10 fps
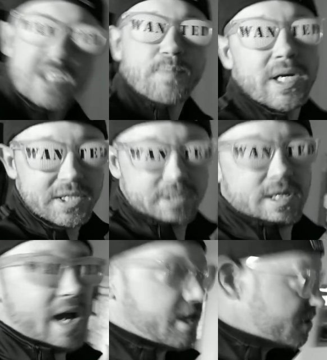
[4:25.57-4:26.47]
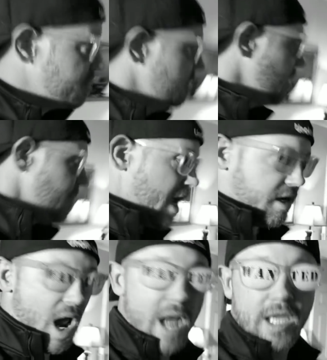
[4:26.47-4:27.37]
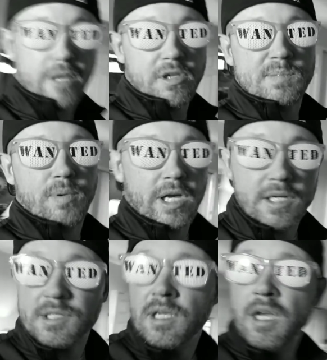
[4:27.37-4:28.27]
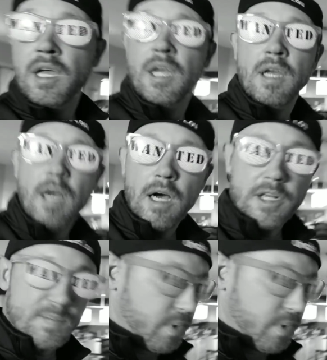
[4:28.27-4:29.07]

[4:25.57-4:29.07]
and this place is nice. I'm not knocking this place. Uh, this